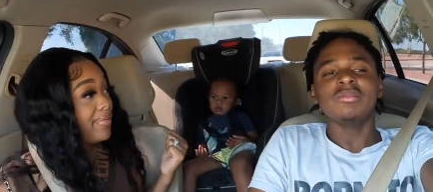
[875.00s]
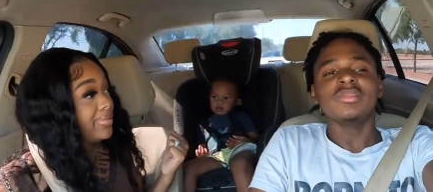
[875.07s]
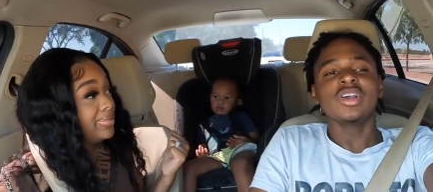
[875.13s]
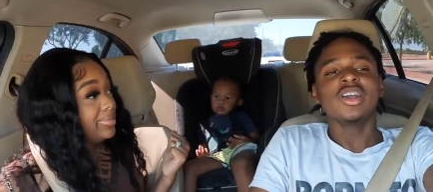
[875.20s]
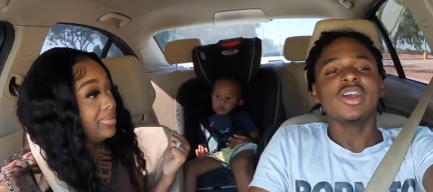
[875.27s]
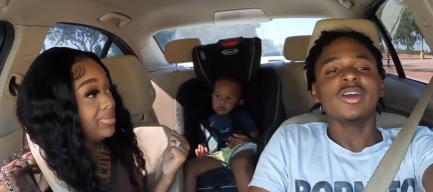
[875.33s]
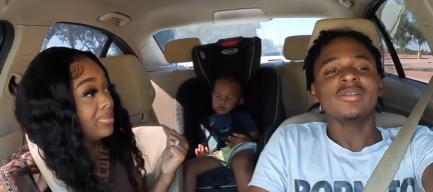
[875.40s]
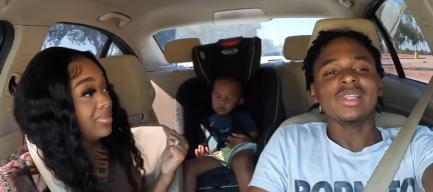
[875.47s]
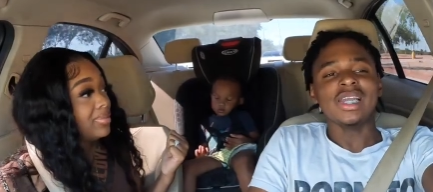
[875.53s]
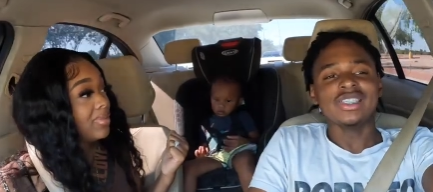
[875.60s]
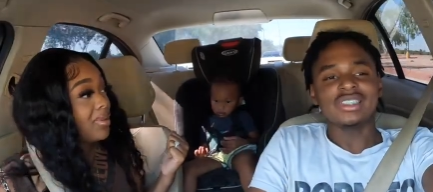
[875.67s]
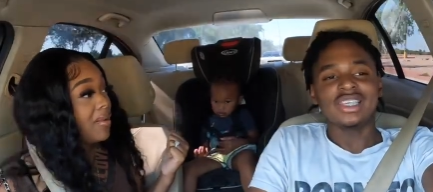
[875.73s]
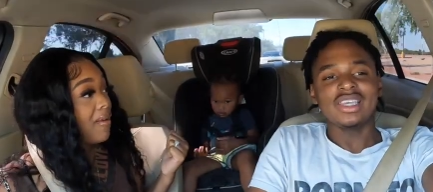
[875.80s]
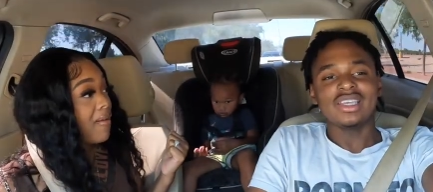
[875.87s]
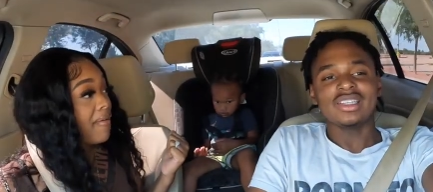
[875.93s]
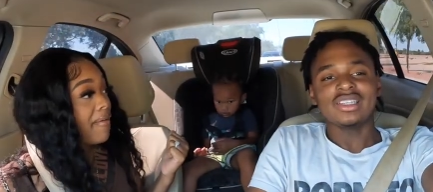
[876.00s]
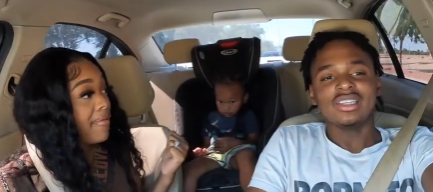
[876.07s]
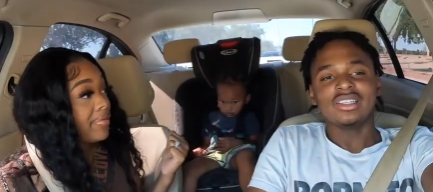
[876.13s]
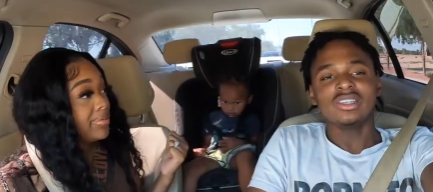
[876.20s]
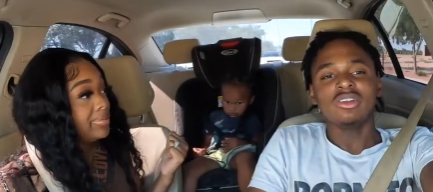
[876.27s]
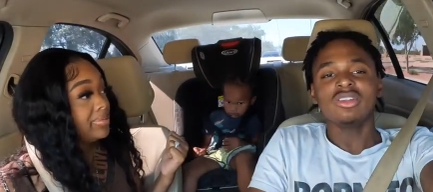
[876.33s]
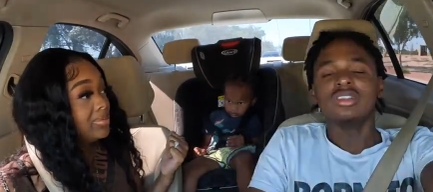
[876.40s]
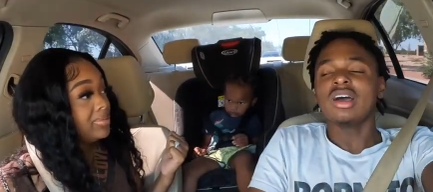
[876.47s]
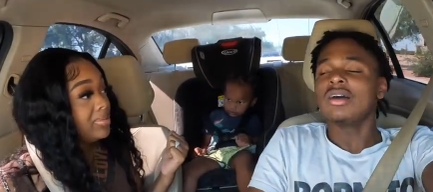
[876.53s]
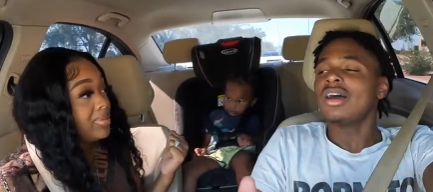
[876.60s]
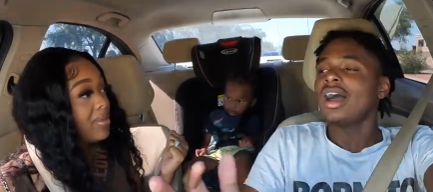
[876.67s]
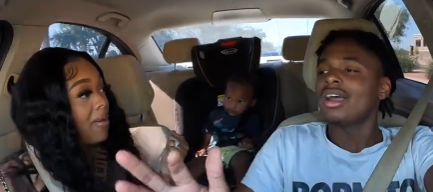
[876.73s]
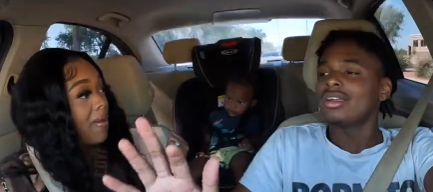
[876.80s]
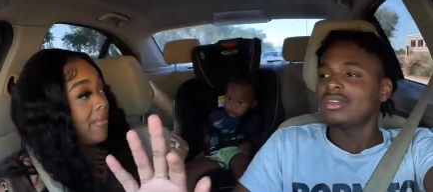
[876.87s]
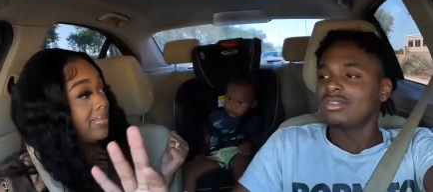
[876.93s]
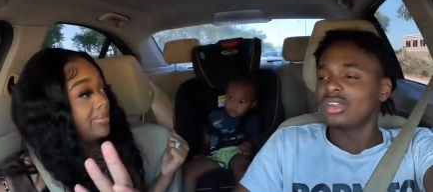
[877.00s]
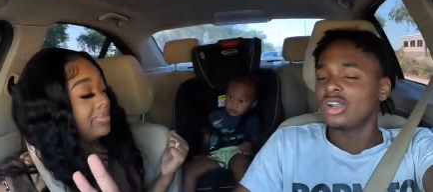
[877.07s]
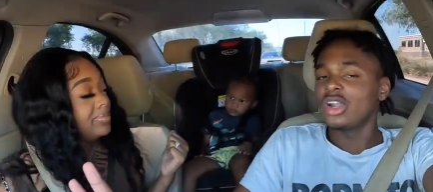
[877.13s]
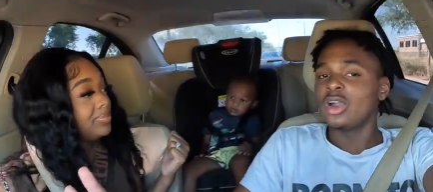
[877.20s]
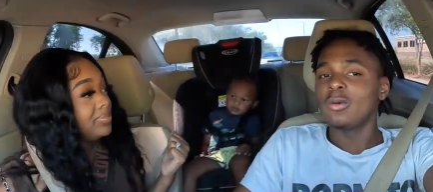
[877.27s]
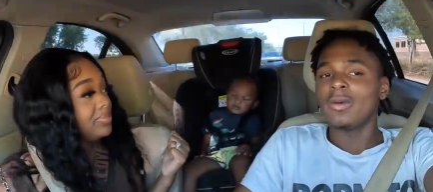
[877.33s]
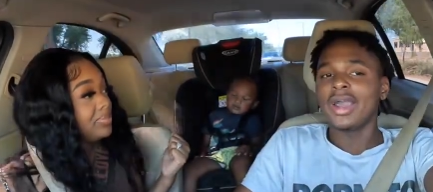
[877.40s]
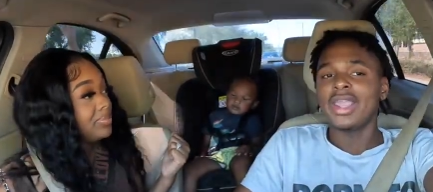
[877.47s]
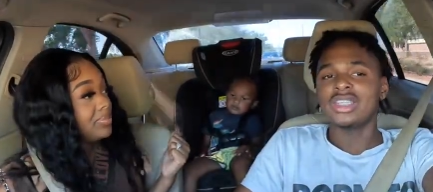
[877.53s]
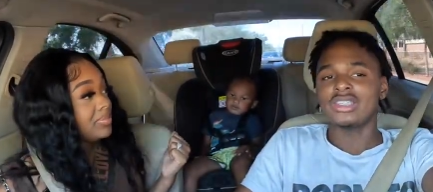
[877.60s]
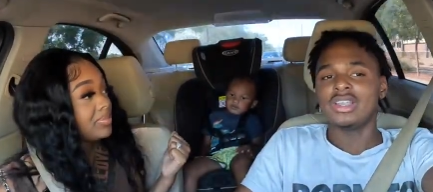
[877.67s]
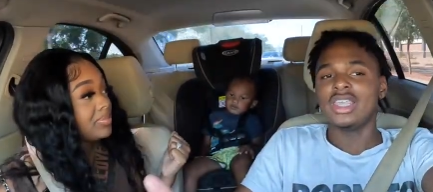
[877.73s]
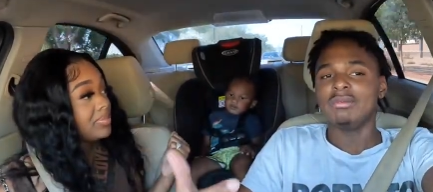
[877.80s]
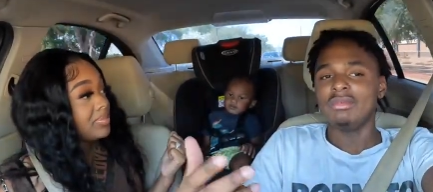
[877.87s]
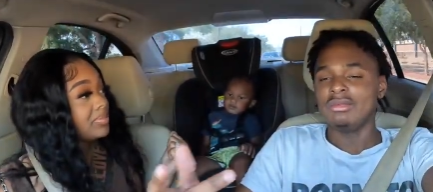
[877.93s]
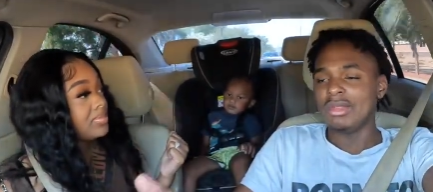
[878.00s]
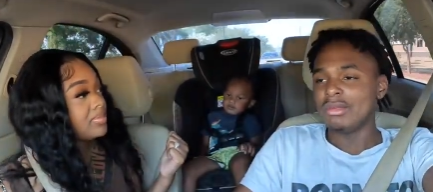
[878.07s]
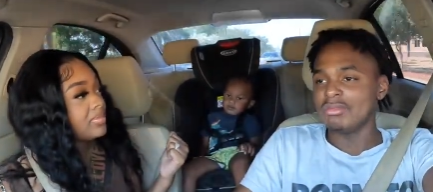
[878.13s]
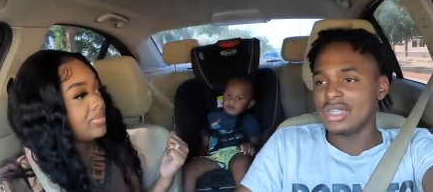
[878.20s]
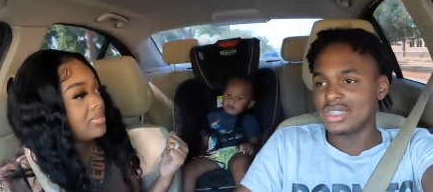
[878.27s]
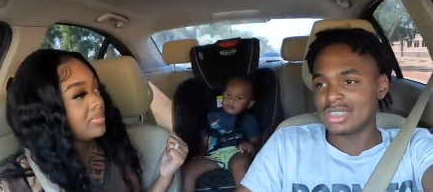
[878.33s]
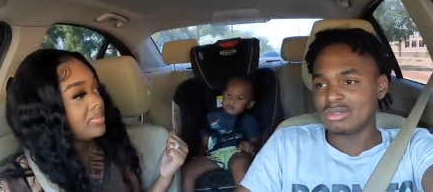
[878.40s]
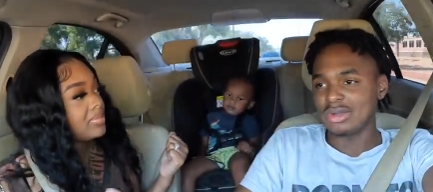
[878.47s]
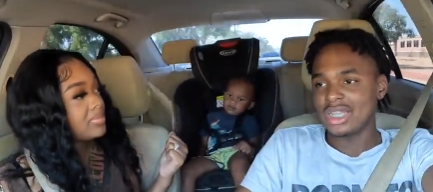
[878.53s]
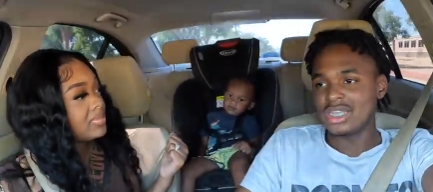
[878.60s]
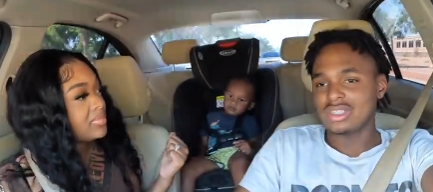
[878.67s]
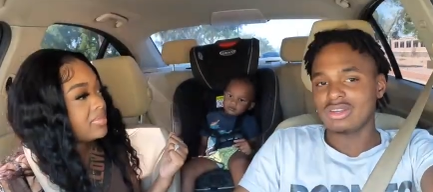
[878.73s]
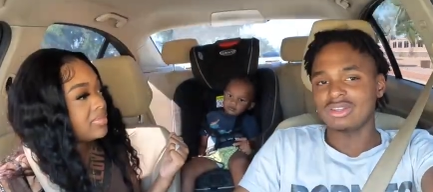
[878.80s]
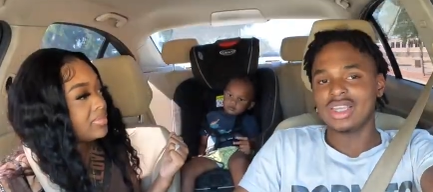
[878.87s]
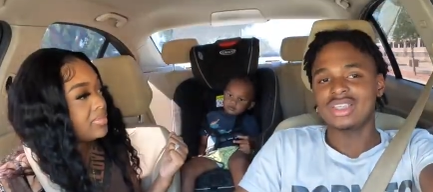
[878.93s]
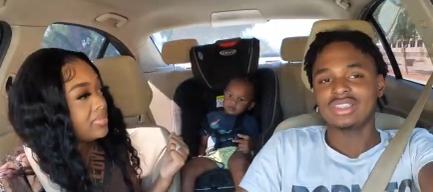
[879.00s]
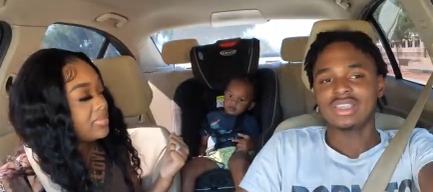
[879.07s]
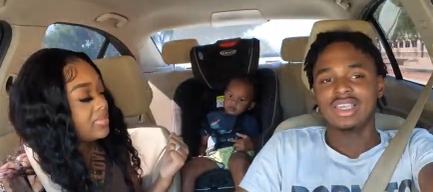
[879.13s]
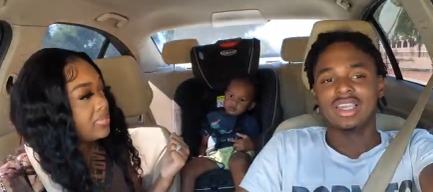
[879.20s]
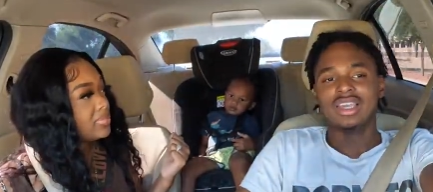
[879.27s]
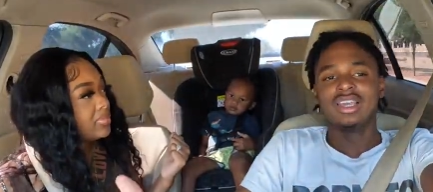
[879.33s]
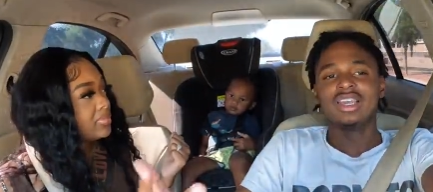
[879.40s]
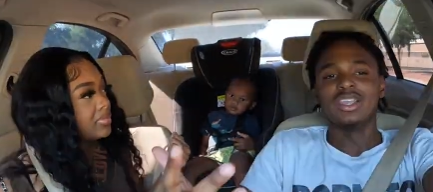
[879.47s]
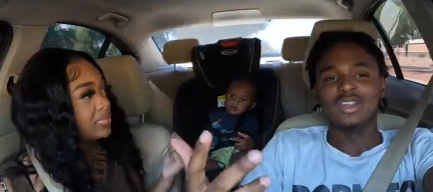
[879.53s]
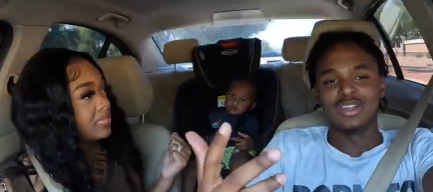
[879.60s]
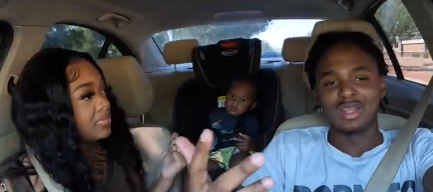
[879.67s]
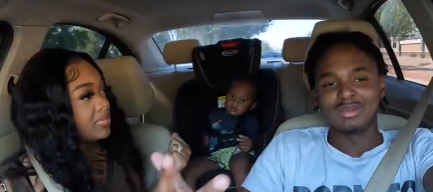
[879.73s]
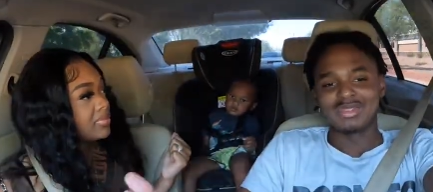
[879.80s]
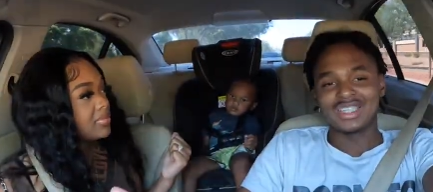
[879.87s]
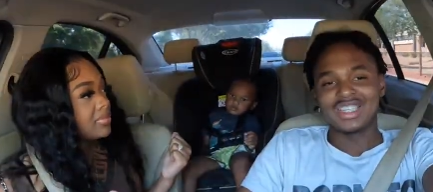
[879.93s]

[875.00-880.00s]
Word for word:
Speaker 1: the girl light skinned. No, the girl white, so he he mixed. That's why he's so light skinned. You know what I'm